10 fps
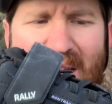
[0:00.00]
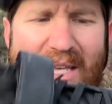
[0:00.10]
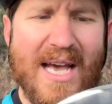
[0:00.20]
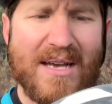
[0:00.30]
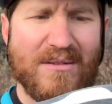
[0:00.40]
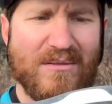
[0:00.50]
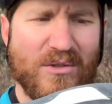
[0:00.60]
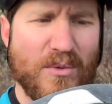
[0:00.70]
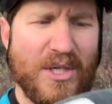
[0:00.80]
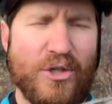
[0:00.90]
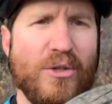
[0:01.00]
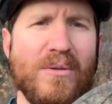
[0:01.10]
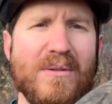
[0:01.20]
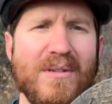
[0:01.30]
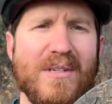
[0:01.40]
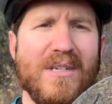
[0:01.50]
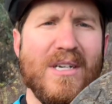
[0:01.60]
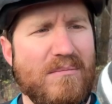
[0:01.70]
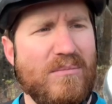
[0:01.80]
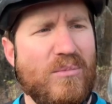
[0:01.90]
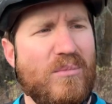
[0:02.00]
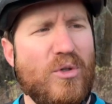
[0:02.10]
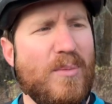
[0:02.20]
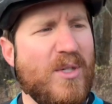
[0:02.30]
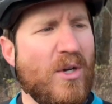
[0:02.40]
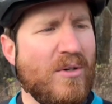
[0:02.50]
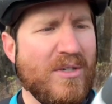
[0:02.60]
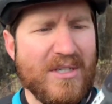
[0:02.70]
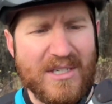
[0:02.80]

Yeah, sweet shoe. Super stoked.